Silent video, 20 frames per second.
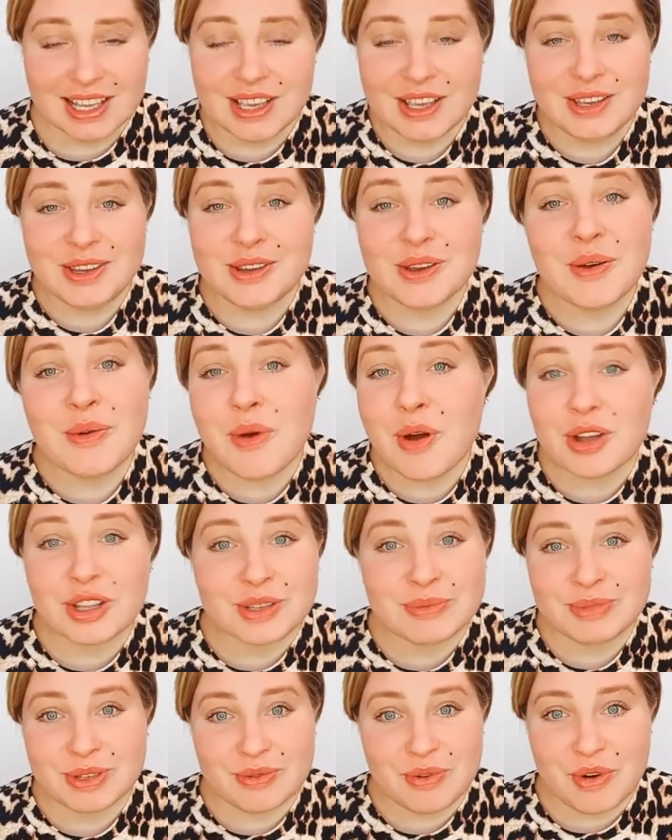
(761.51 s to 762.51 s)
you
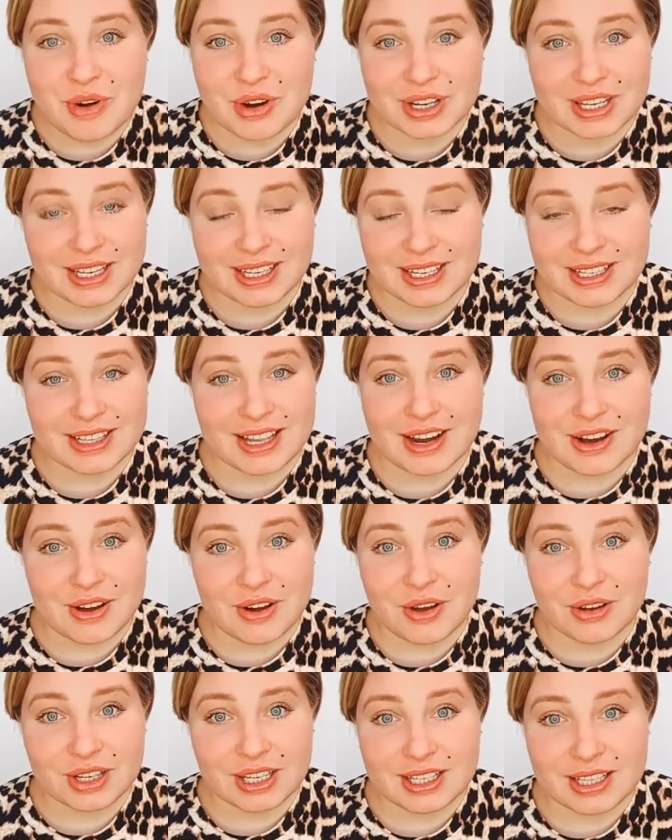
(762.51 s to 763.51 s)
won't be working there
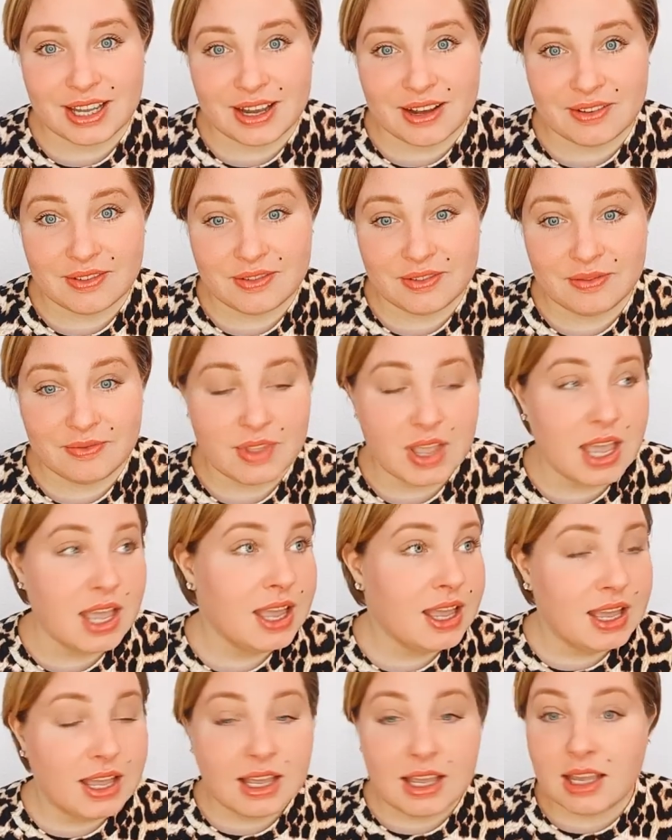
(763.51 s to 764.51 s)
long enough.
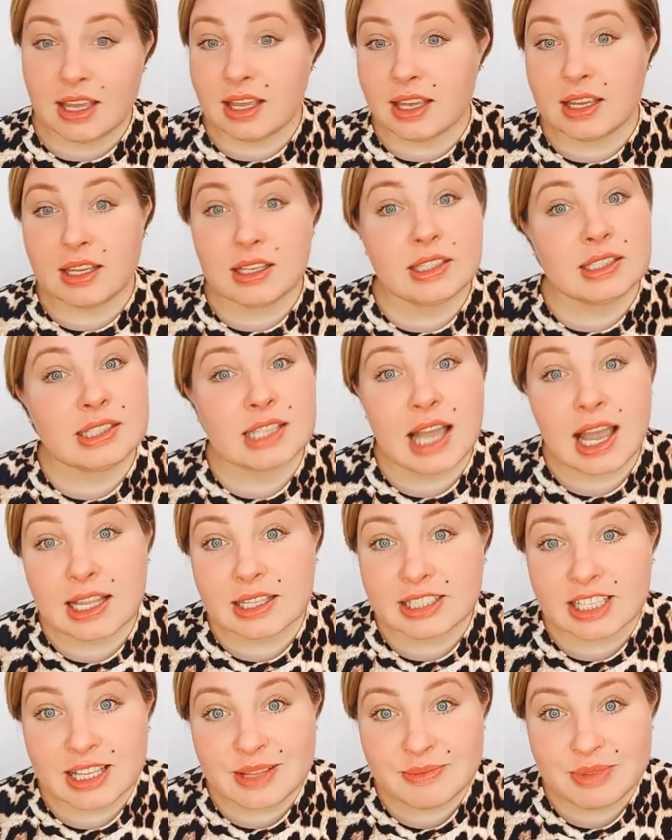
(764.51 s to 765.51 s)

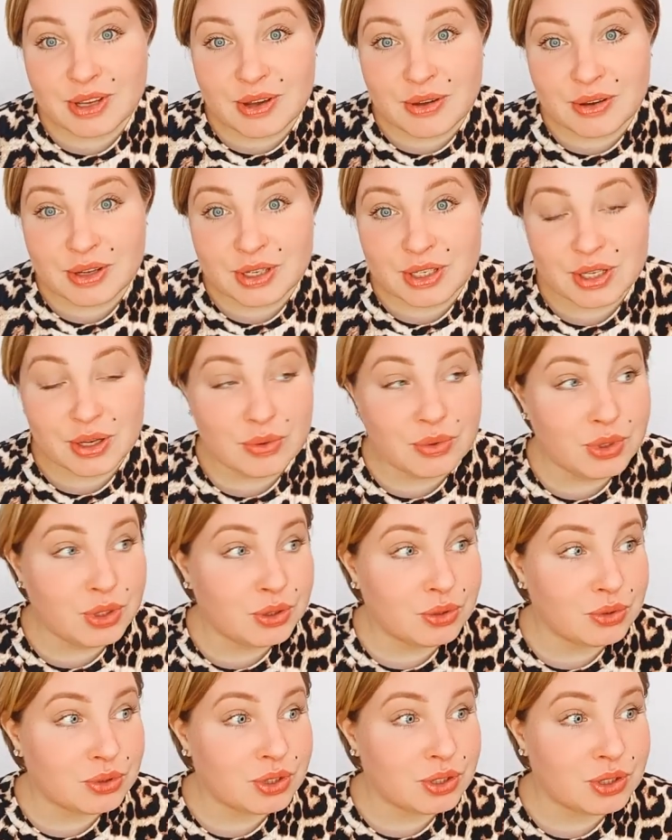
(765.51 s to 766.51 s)
That can be also
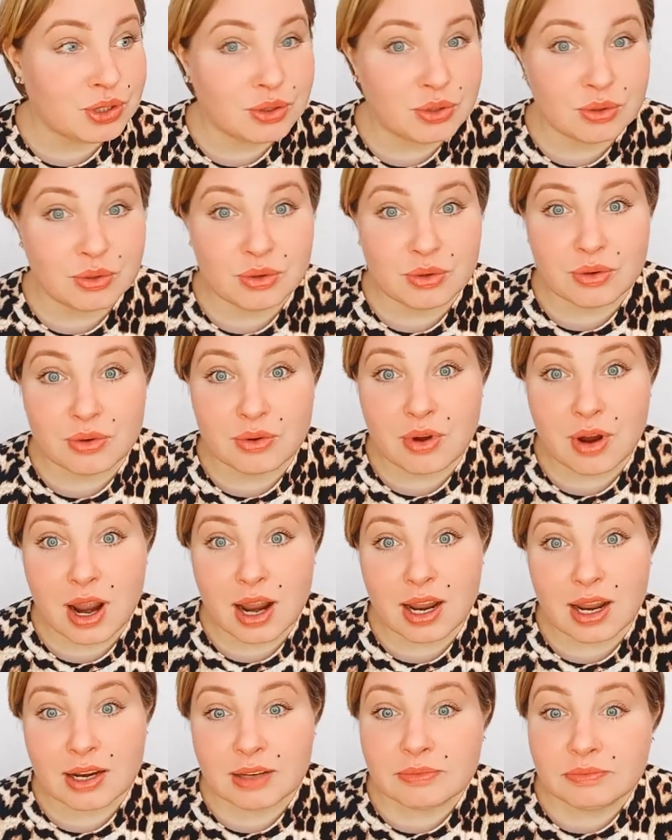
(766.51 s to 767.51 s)
used to
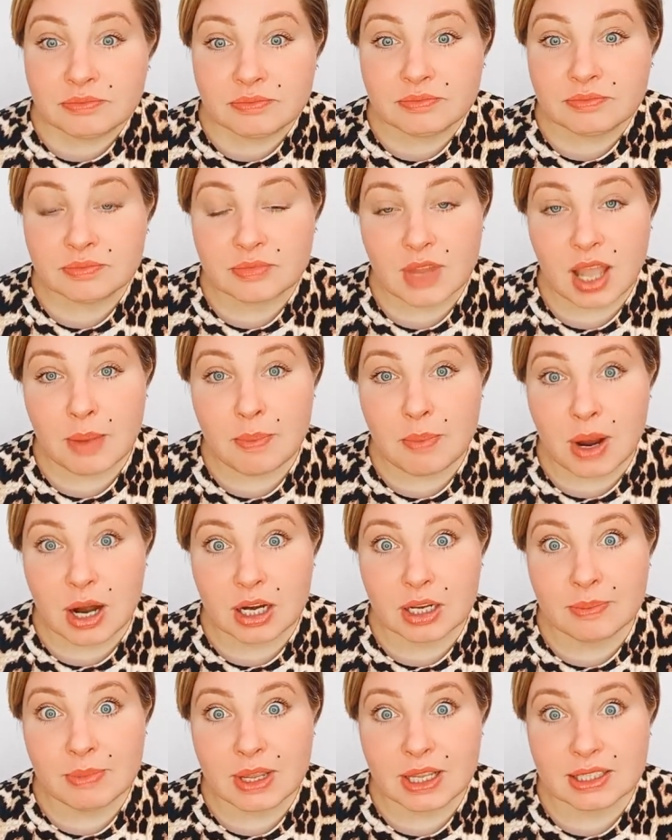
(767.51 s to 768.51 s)

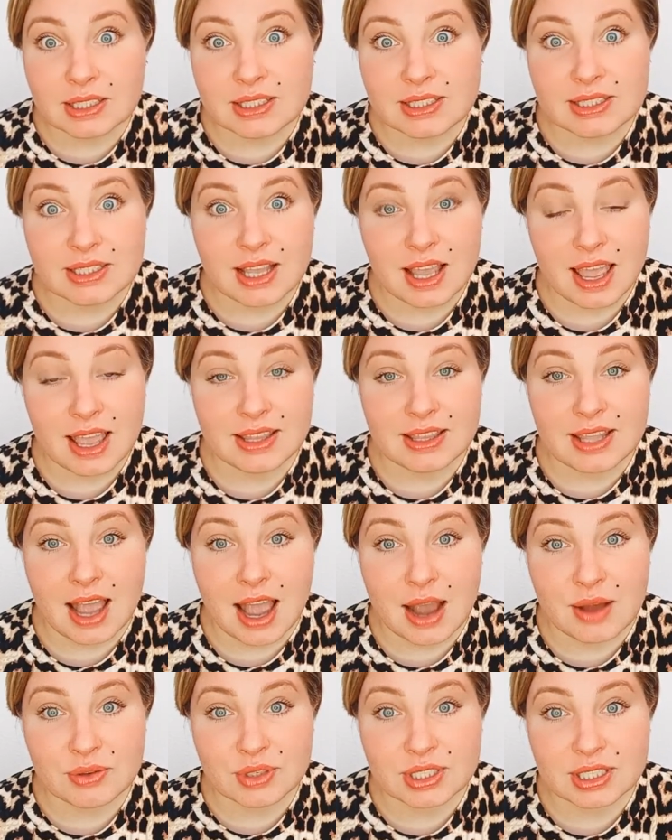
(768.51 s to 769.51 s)
apartments and
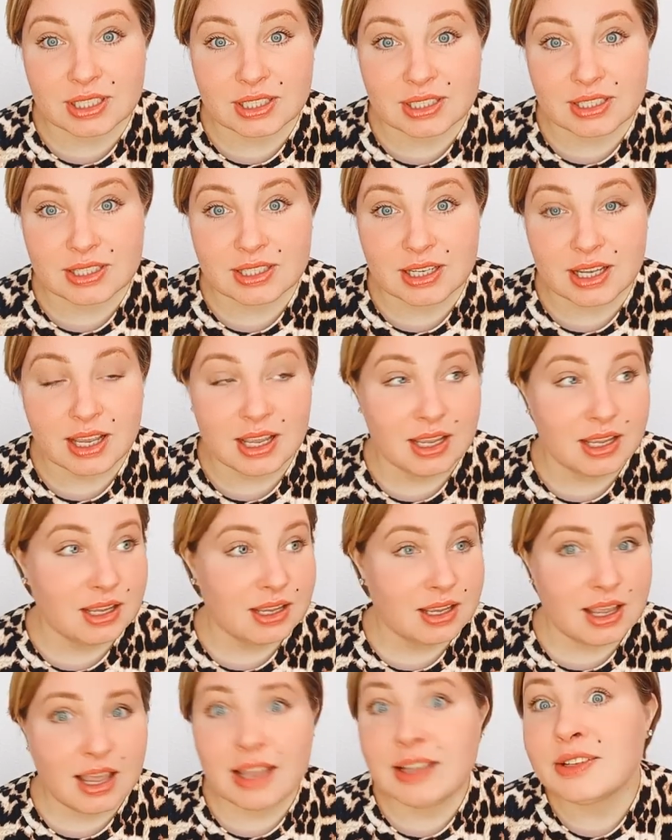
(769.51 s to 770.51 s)
houses
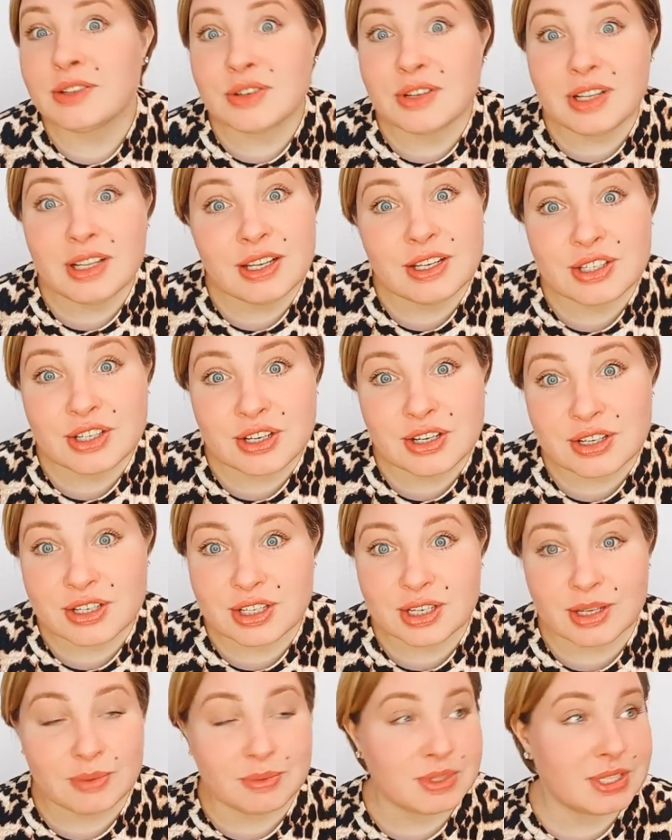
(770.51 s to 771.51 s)
and
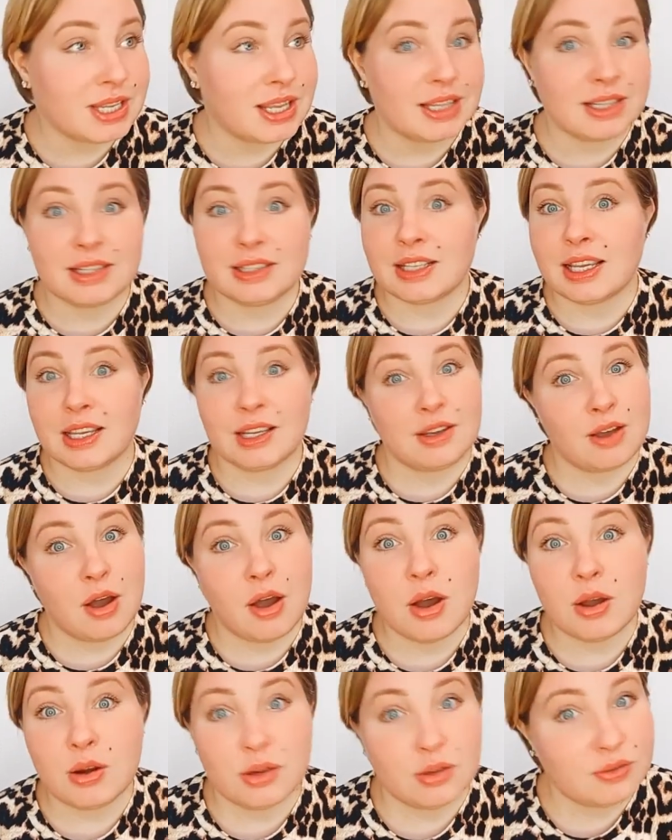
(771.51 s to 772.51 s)
relationships and like
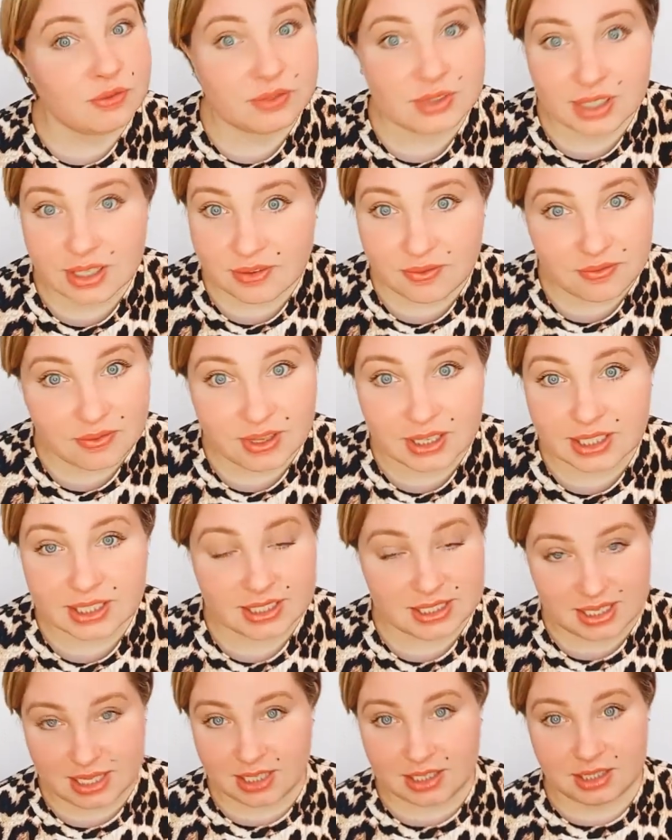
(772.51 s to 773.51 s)
all of the
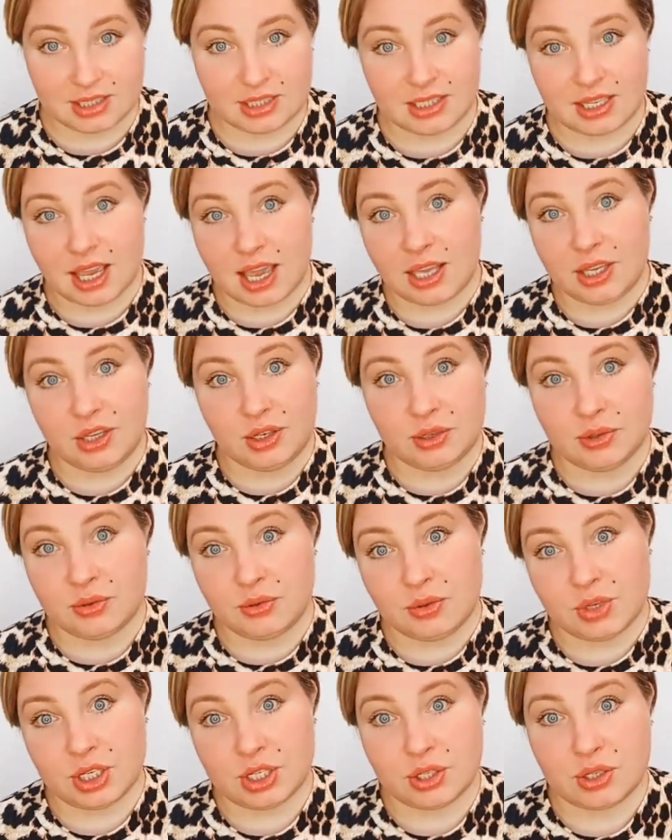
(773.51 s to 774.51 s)
things that, yeah, you
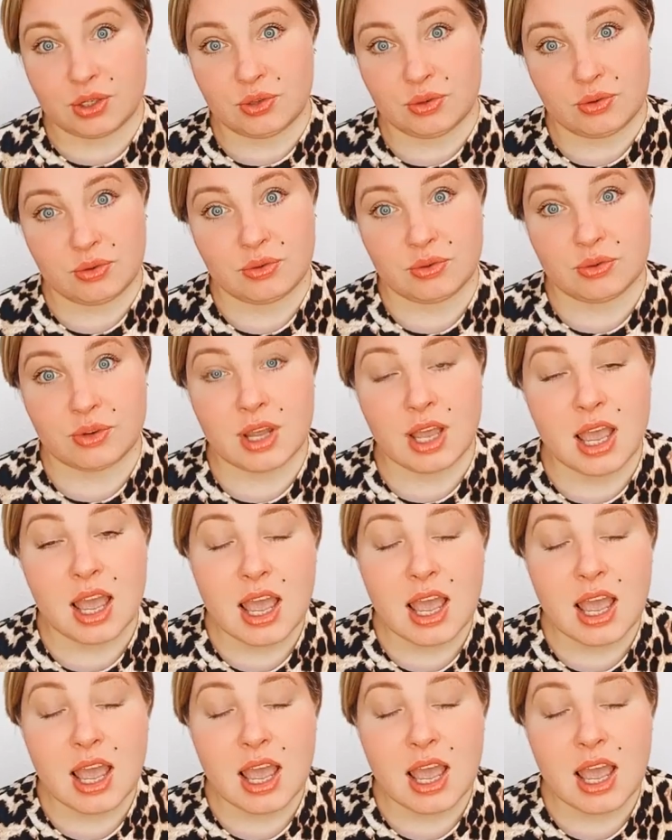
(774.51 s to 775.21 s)
wish to